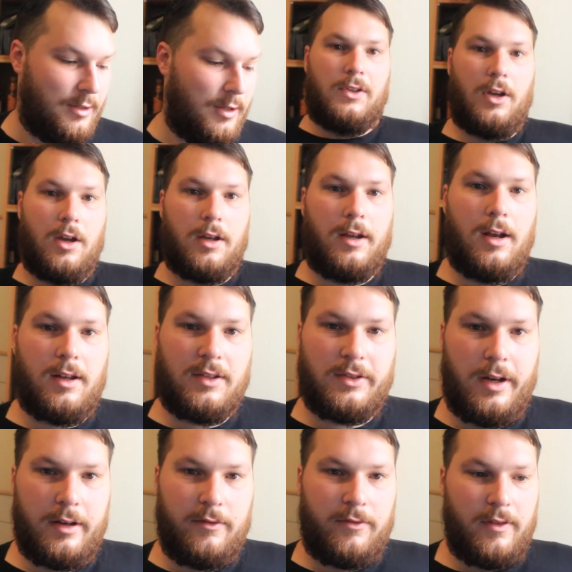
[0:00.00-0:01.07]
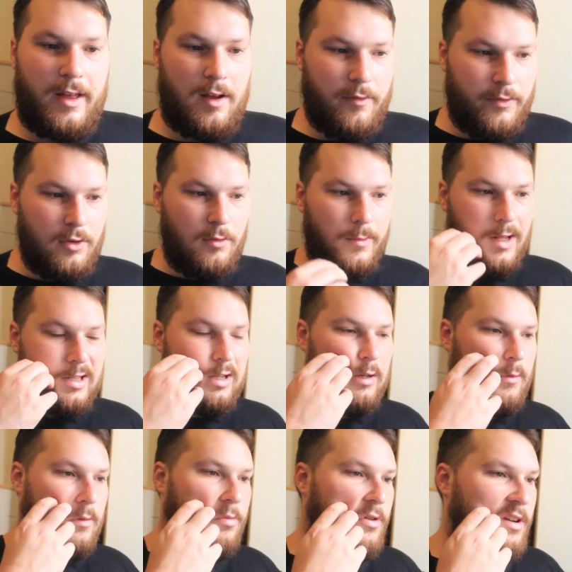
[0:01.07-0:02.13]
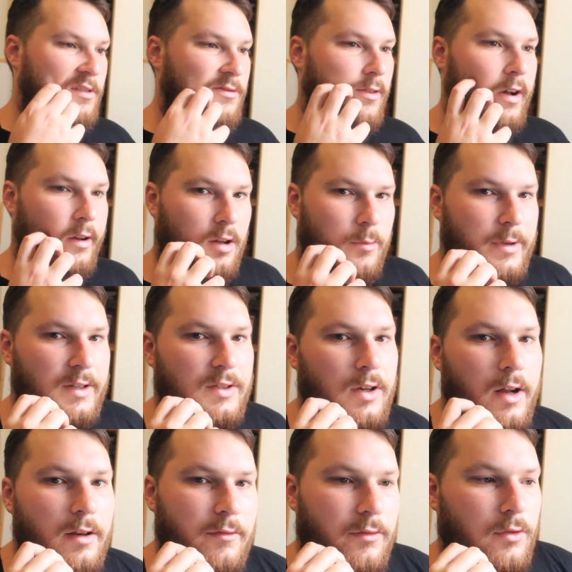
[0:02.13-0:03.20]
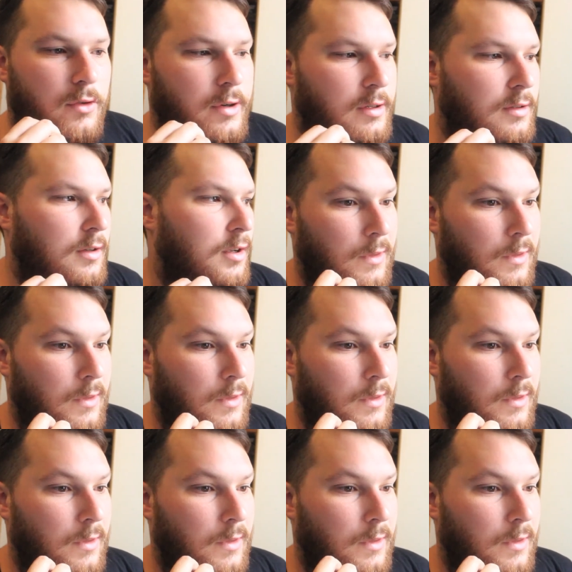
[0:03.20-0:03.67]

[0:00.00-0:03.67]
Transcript: So yeah, get excited for that film. That's going to be pretty fun. I'm excited for it.